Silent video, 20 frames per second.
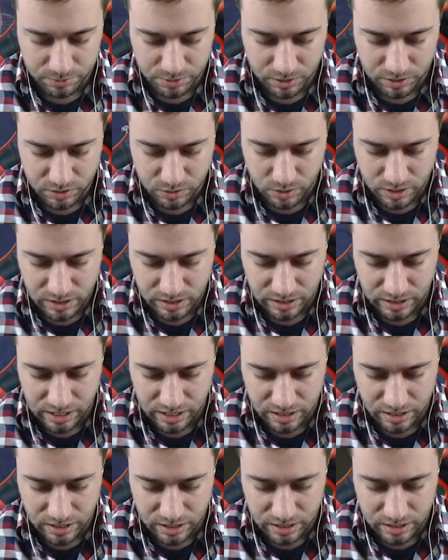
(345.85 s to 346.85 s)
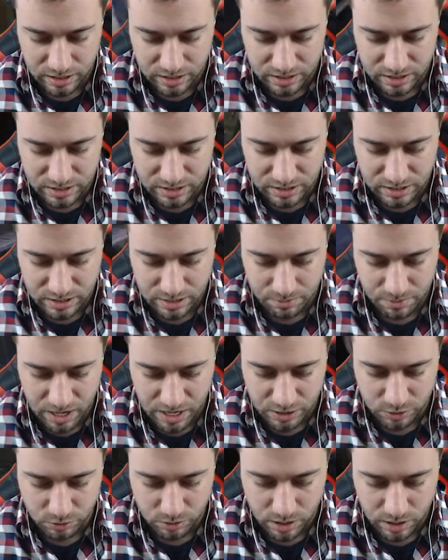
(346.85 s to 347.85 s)
So let's go ahead and get in this semi
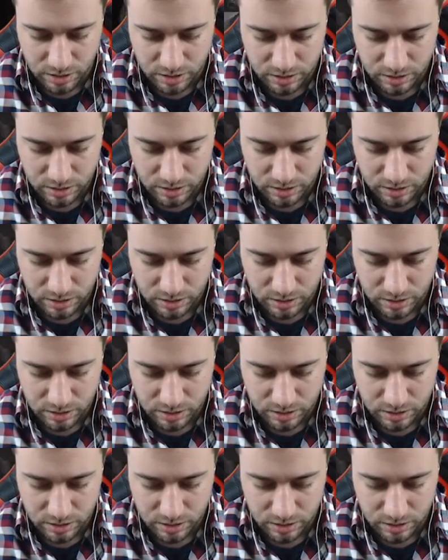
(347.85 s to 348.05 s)
truck.